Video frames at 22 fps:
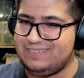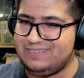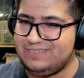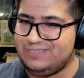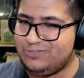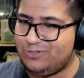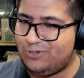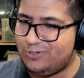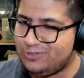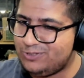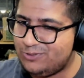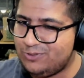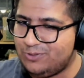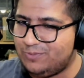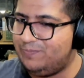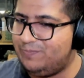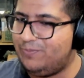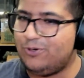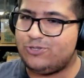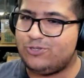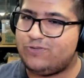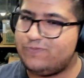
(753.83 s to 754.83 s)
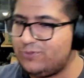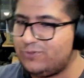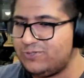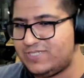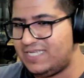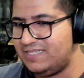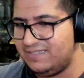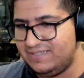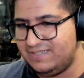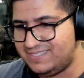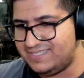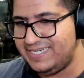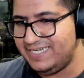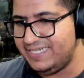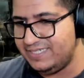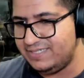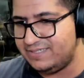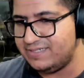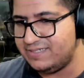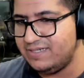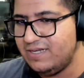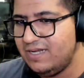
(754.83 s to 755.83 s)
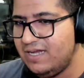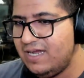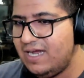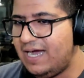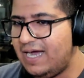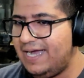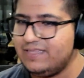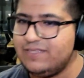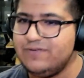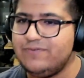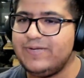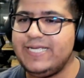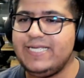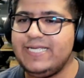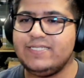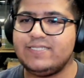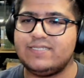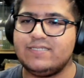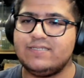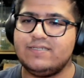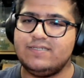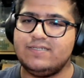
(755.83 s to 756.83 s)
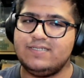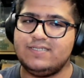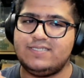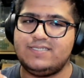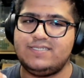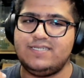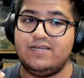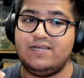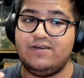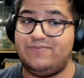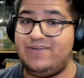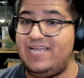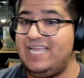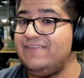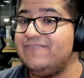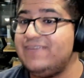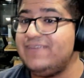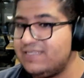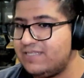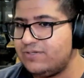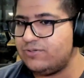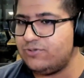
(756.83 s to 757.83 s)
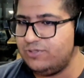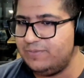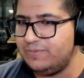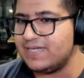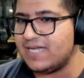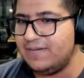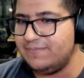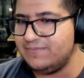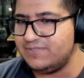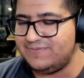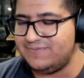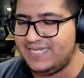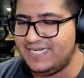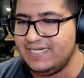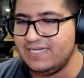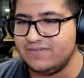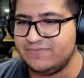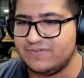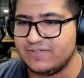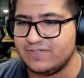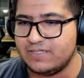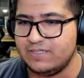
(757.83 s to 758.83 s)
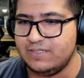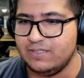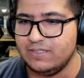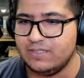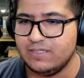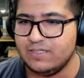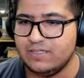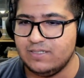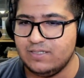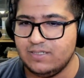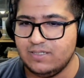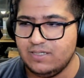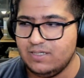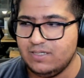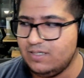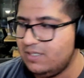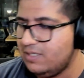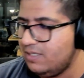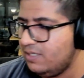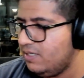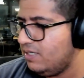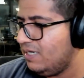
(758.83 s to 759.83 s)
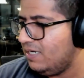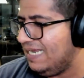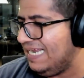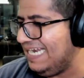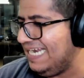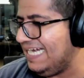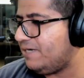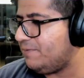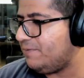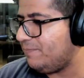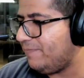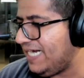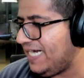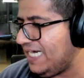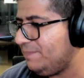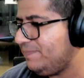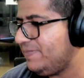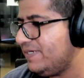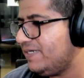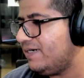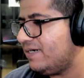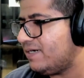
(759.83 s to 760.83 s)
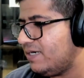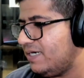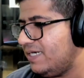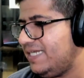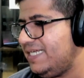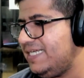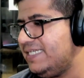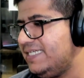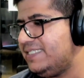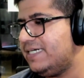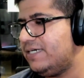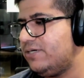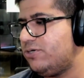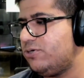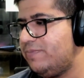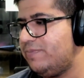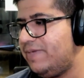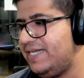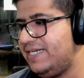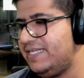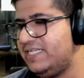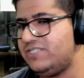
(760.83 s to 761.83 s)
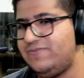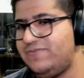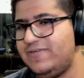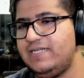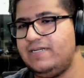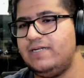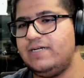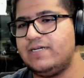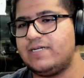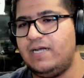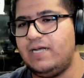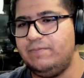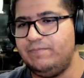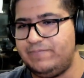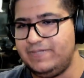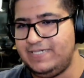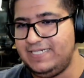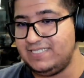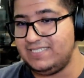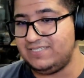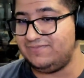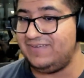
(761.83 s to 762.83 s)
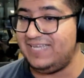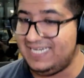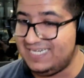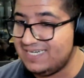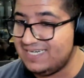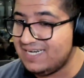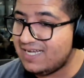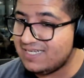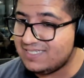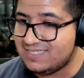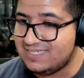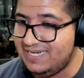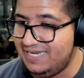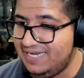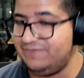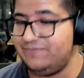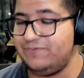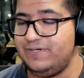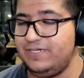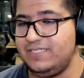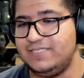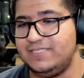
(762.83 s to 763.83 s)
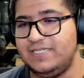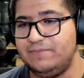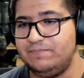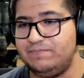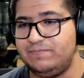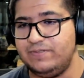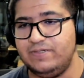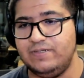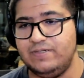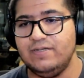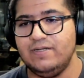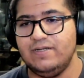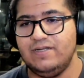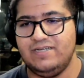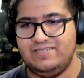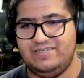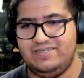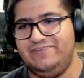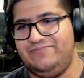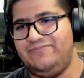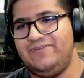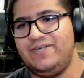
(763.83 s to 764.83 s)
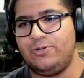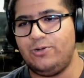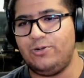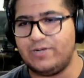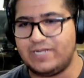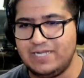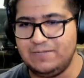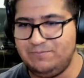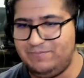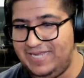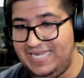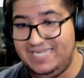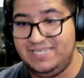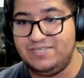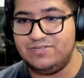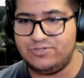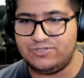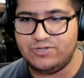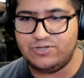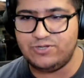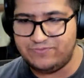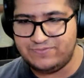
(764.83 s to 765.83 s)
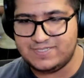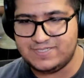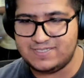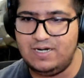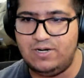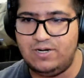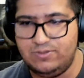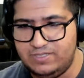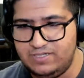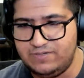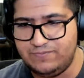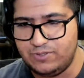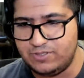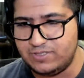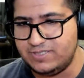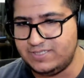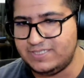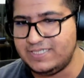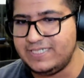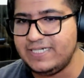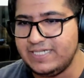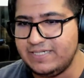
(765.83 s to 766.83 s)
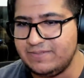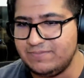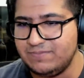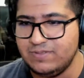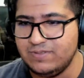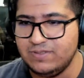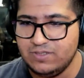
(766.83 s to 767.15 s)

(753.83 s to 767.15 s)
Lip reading: both of those other sides. Otherwise, surviving the role becomes very difficult. It might be a little easier to manage when a company is very large. Like, for example, if we're talking Microsoft's cloud advocacy team